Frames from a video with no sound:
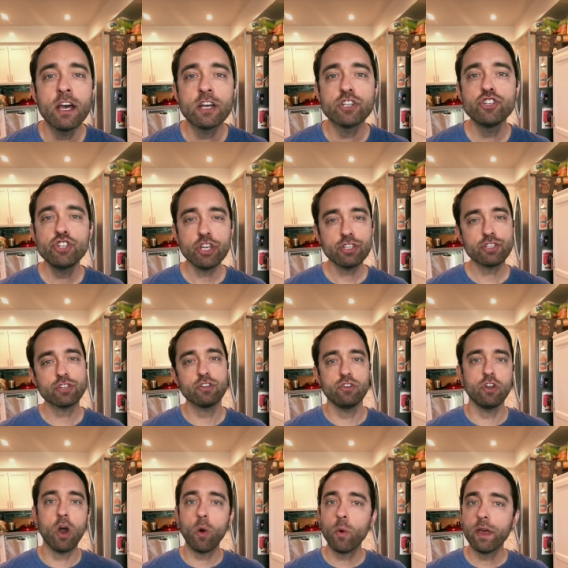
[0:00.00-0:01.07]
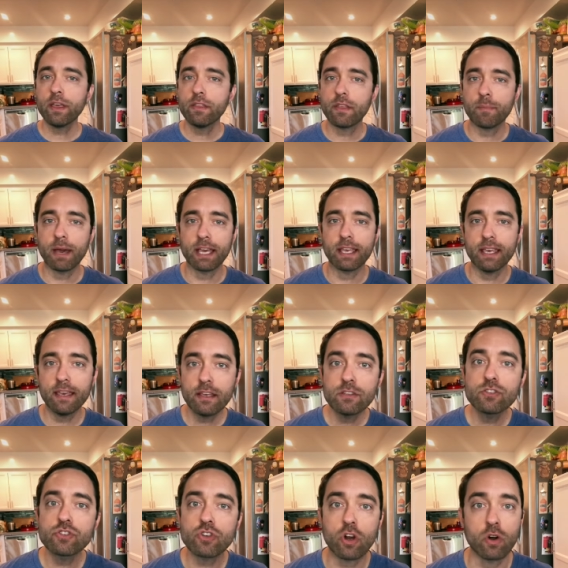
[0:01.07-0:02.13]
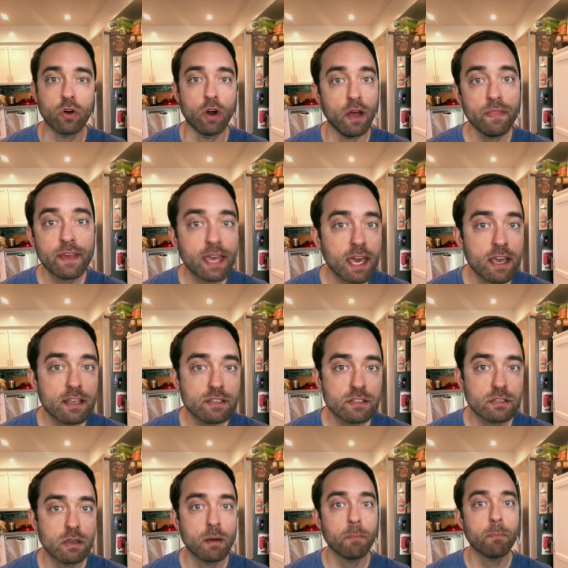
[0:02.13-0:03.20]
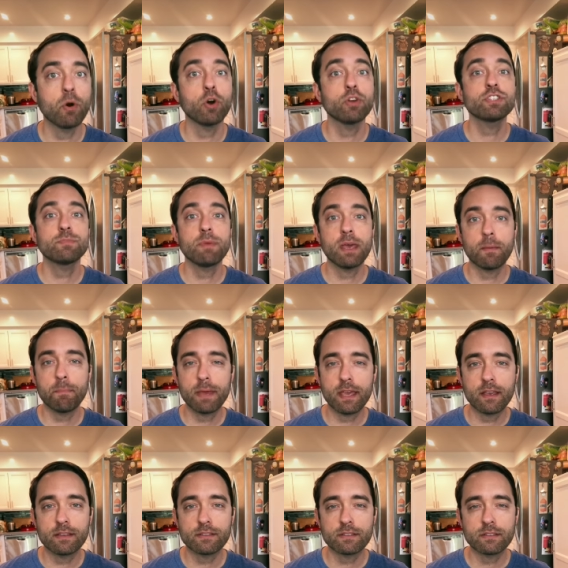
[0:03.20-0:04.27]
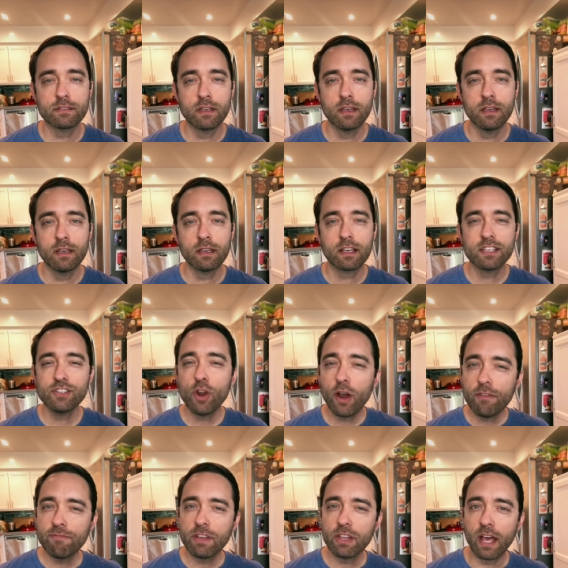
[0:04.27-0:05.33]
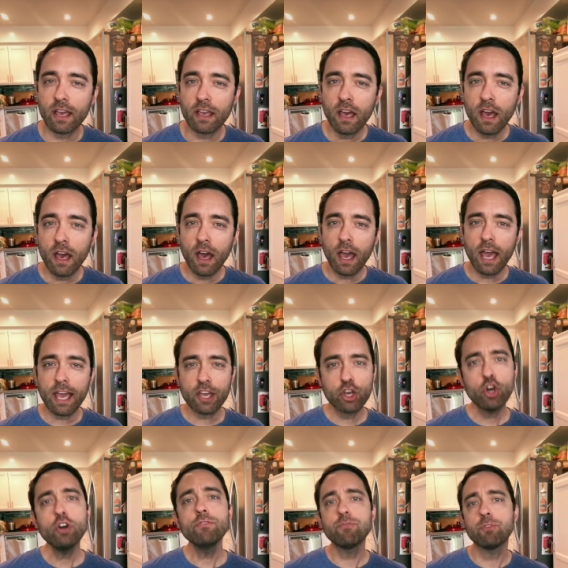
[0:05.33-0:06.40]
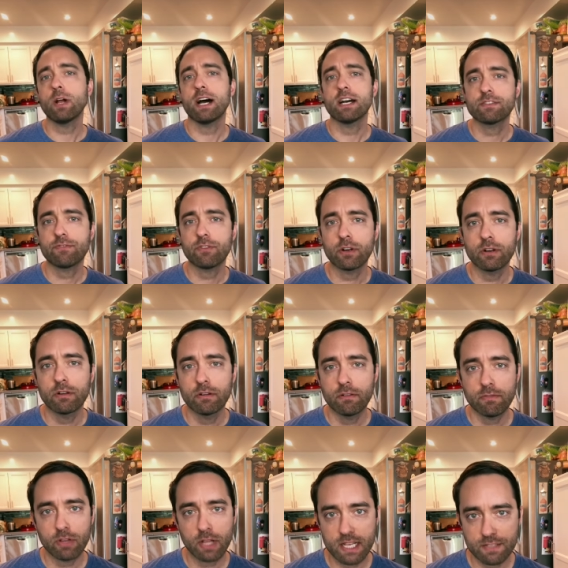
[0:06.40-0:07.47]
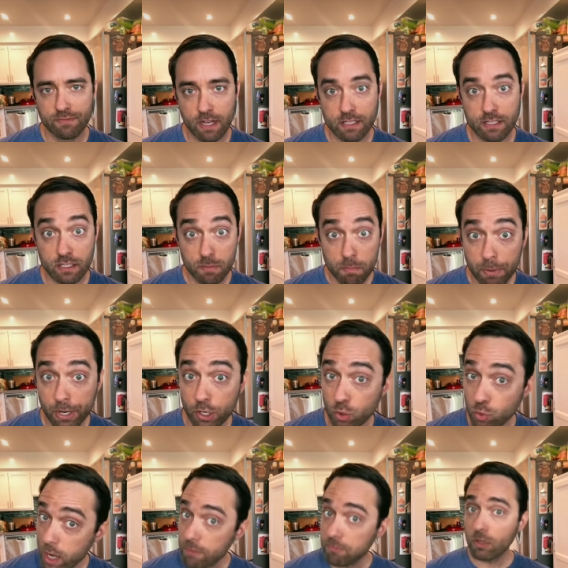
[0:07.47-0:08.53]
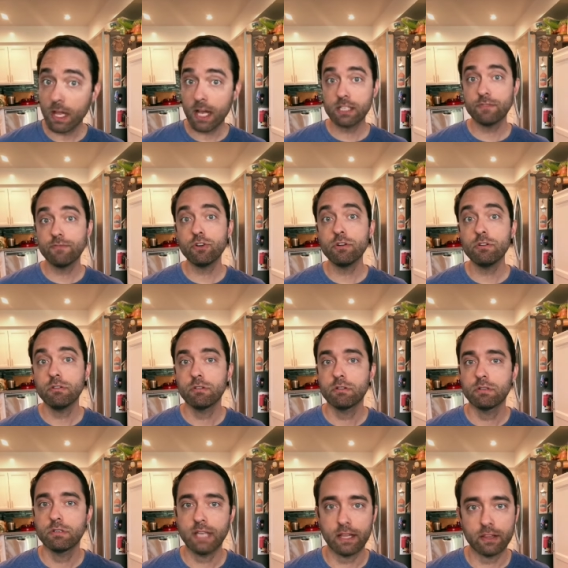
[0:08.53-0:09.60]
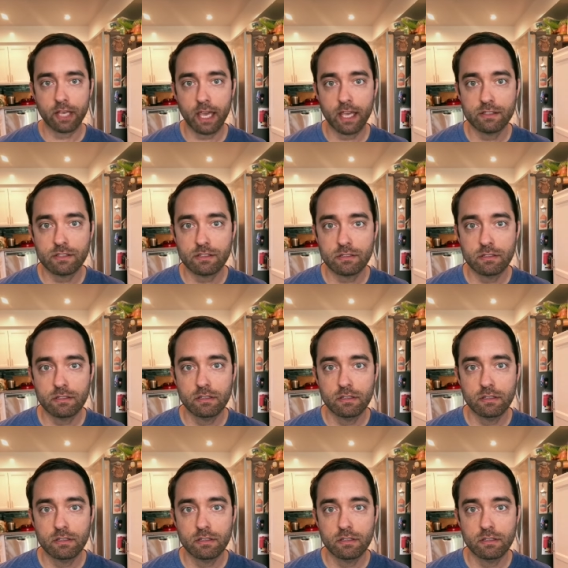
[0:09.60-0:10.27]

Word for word: Just knowing that my kids are on the case puts me at peace. Because you know, I feel like a good philosopher philosophizes, but a great philosopher delegates.